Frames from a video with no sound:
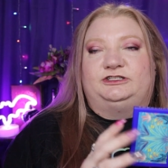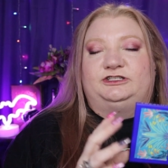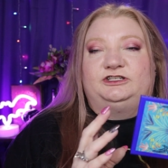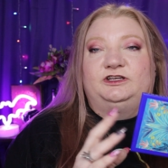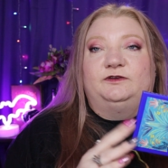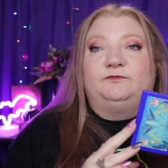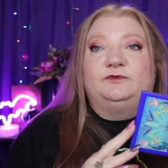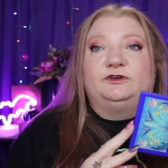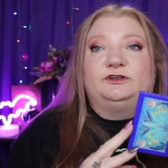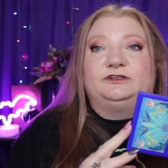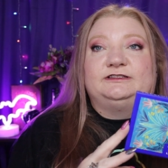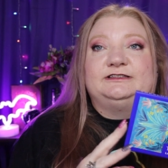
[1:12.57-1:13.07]

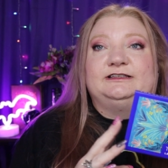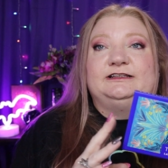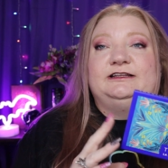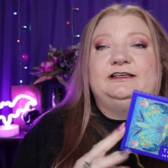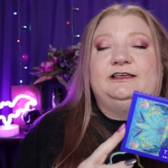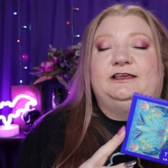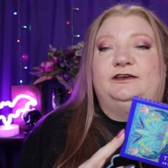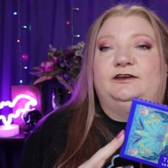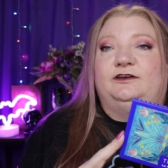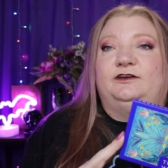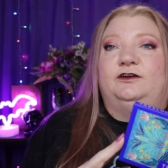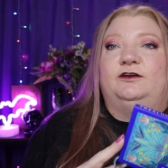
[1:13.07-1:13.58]
shimmers in
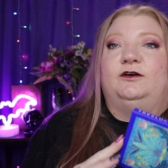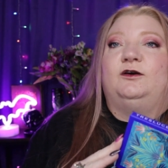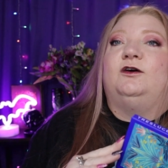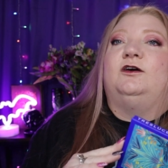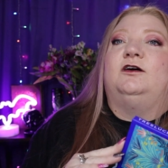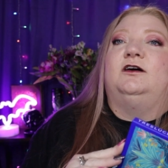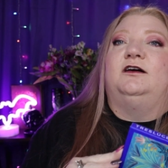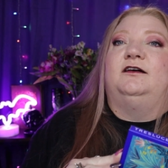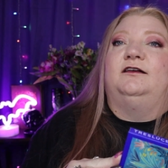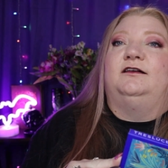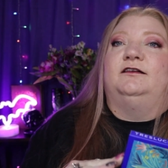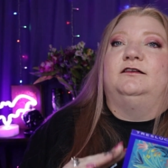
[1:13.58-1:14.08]
here
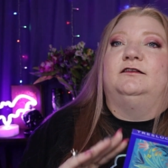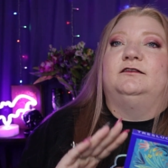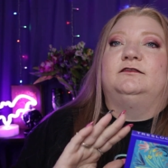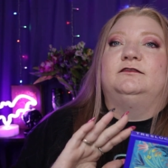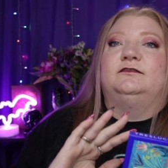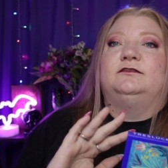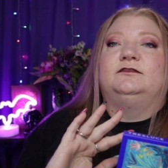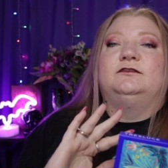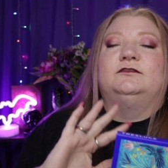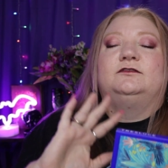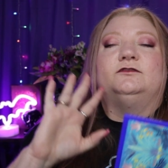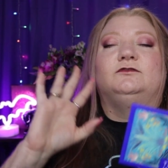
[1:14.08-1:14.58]
are
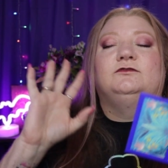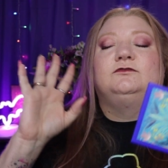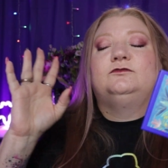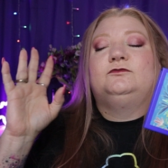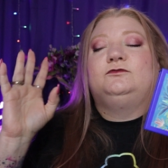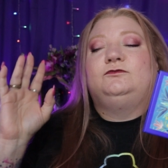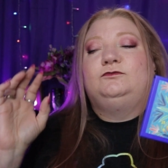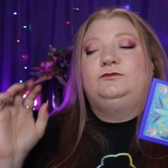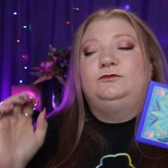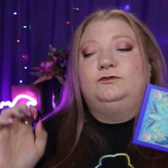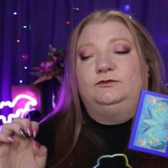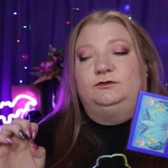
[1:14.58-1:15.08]

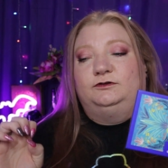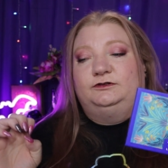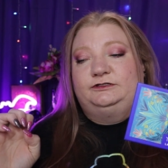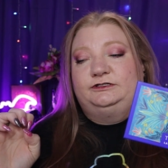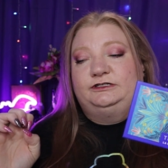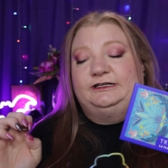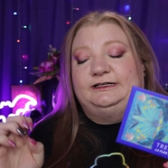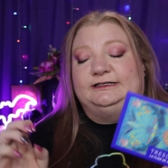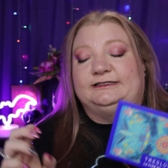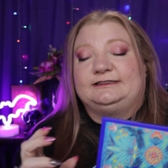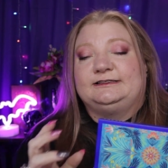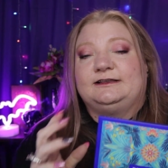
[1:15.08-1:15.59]

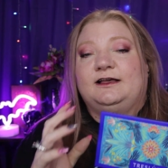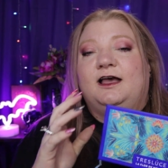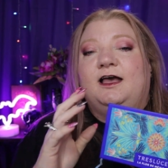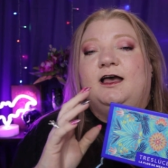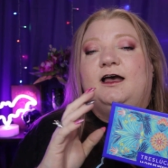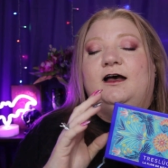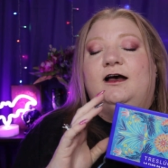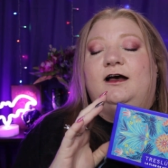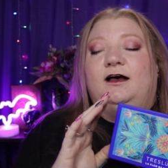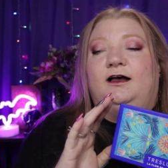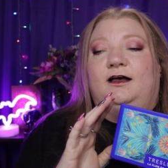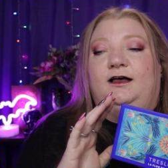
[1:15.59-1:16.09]
gorgeous.
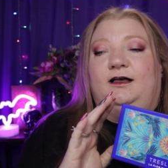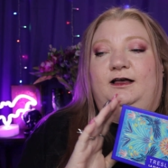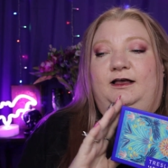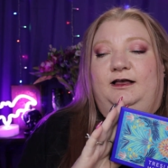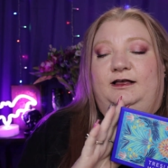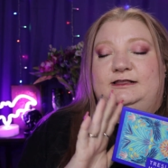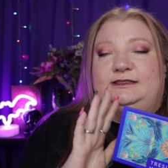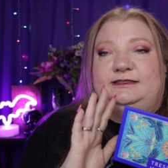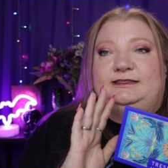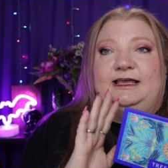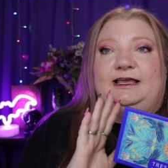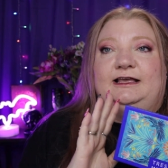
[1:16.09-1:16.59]

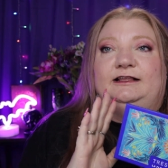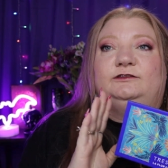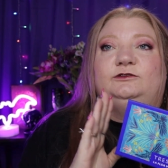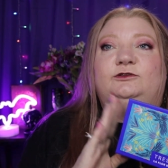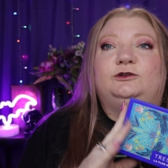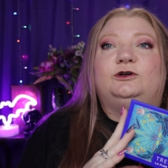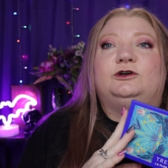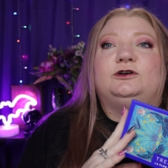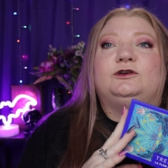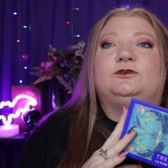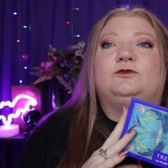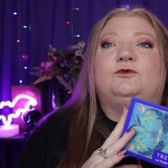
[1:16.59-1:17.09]
They
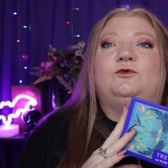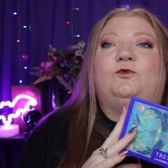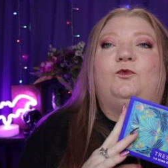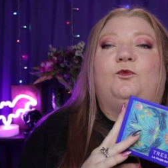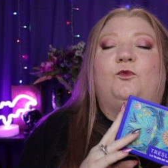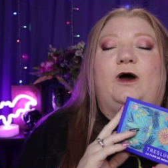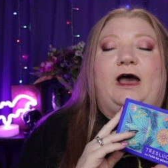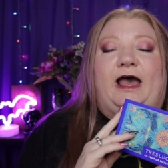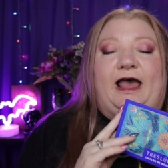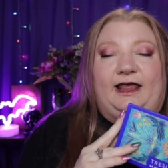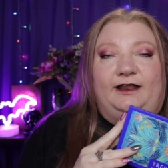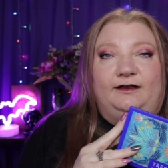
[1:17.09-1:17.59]
look
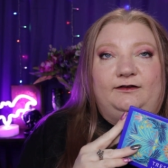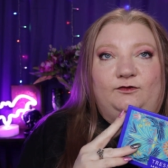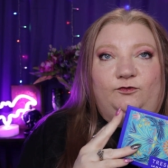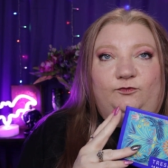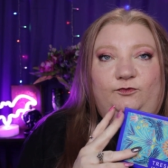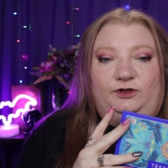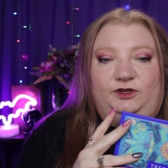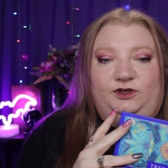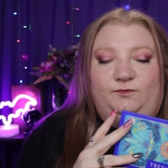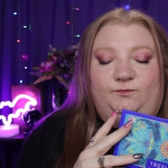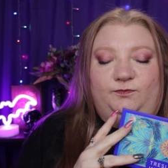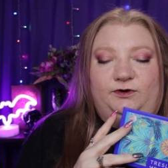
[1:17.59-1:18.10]
wet
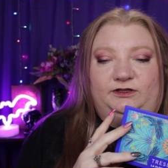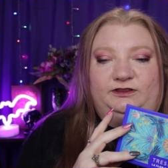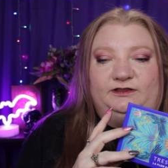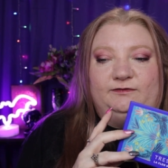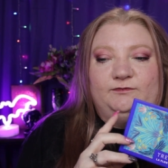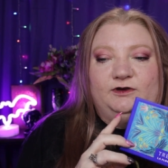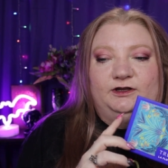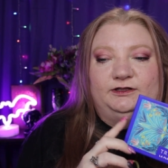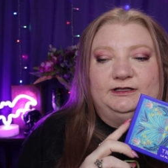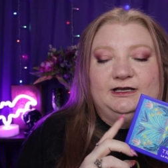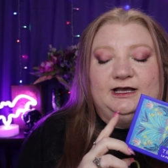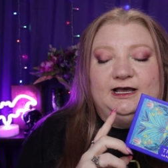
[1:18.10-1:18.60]
when you put
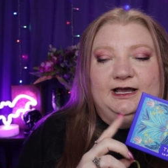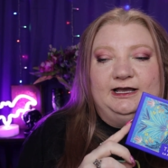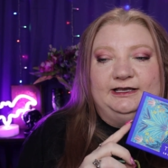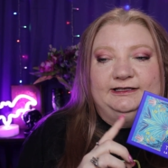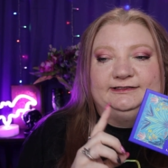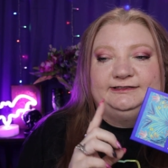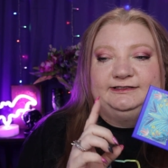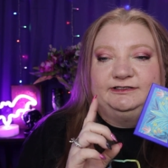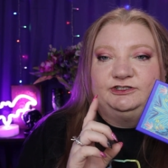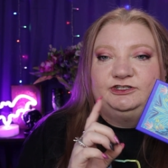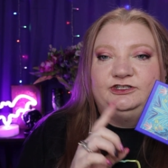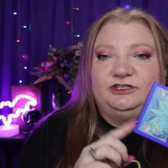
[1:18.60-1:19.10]
them on the
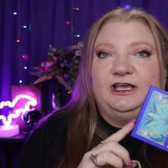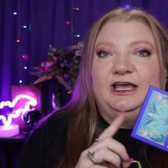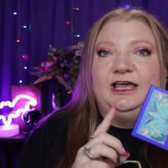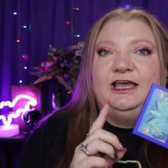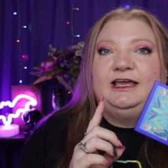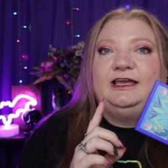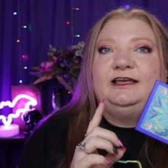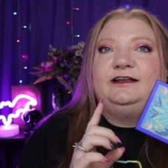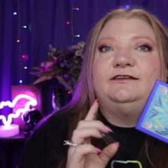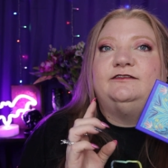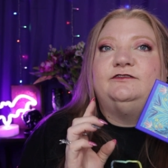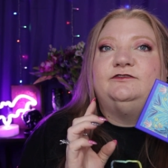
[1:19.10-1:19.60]
eyes. The
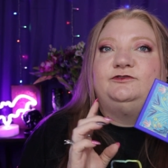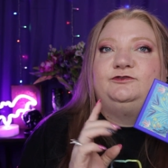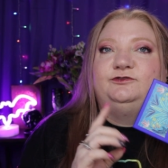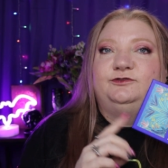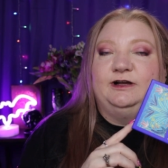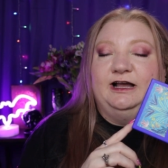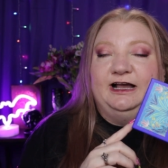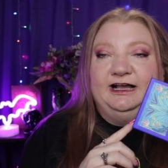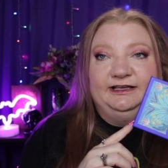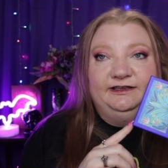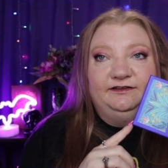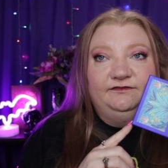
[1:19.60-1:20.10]
shade
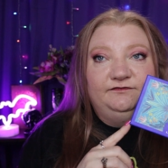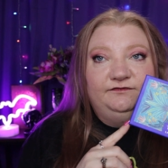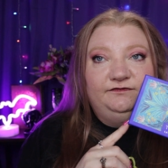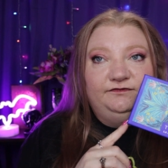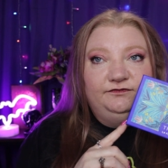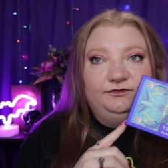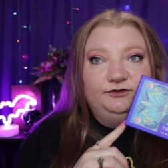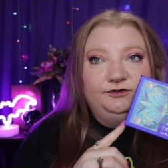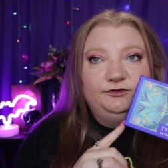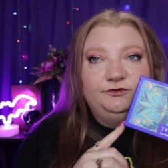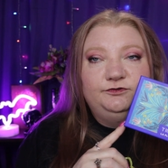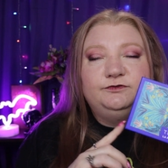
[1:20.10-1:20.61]
Dragon
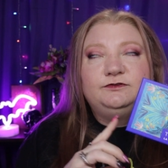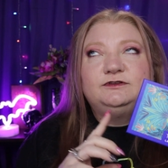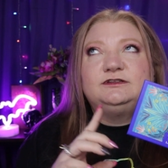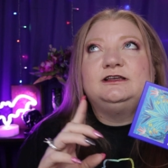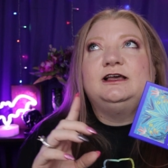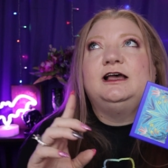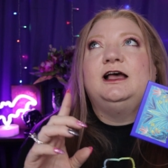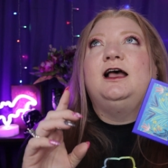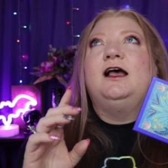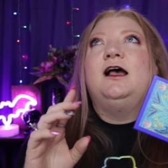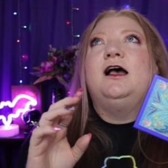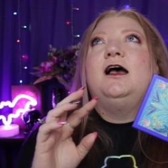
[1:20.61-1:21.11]

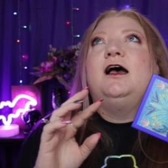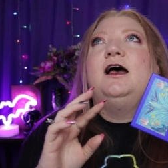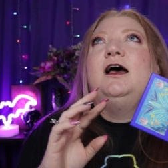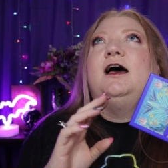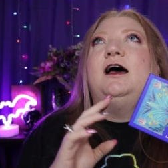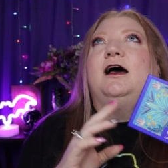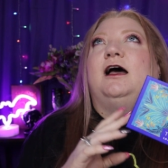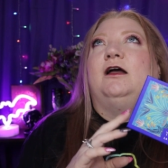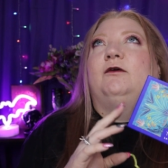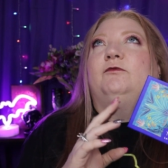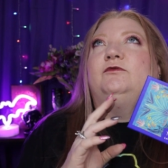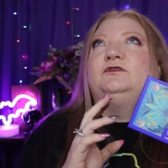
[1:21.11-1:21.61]
Fruit.
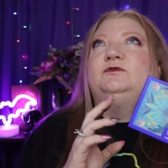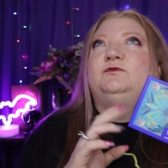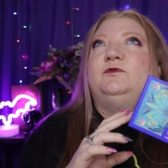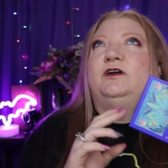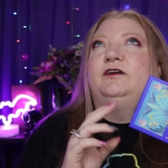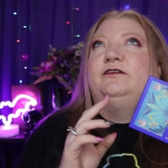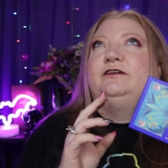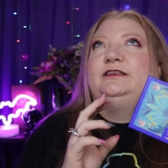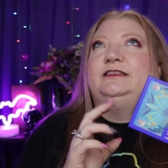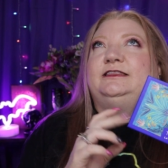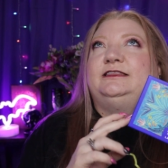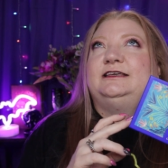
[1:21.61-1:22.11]
I was
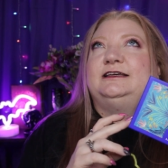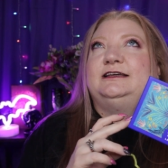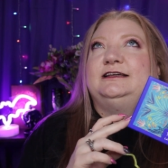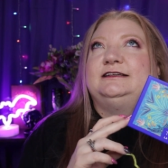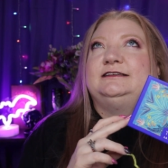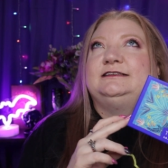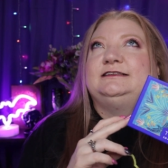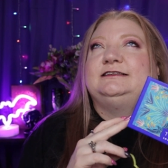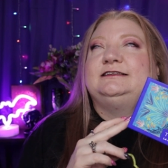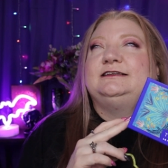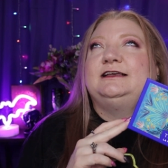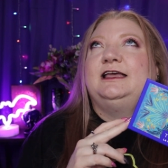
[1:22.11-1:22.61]
wearing
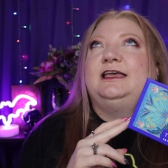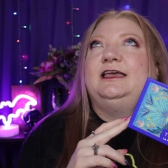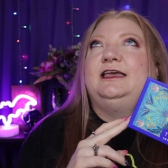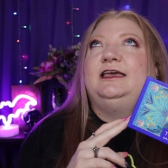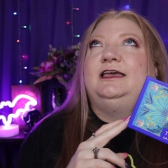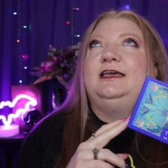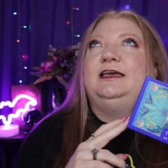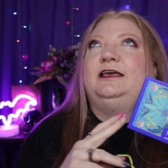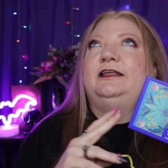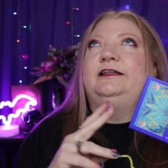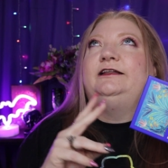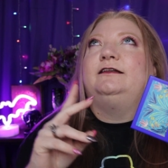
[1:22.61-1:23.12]
this
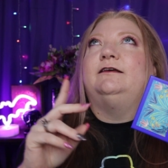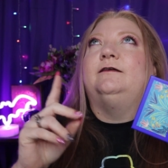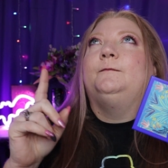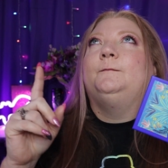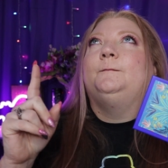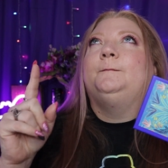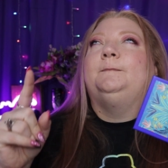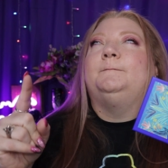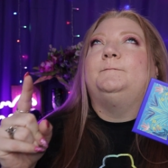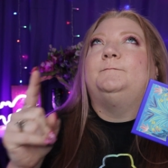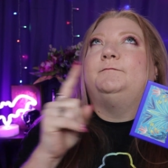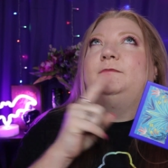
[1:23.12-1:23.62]
in
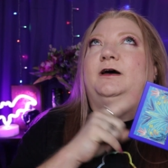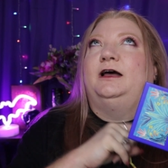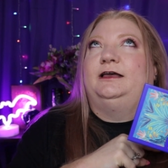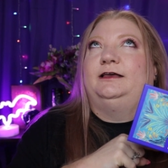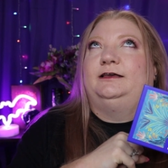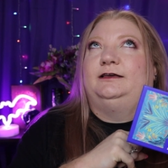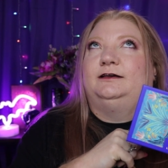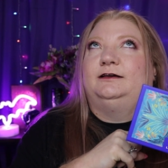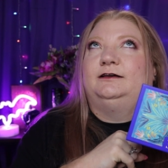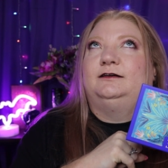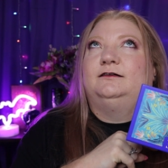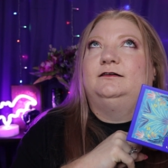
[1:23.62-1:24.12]

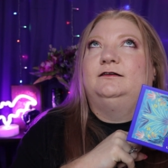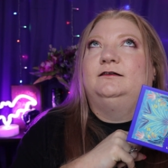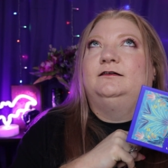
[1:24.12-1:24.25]
my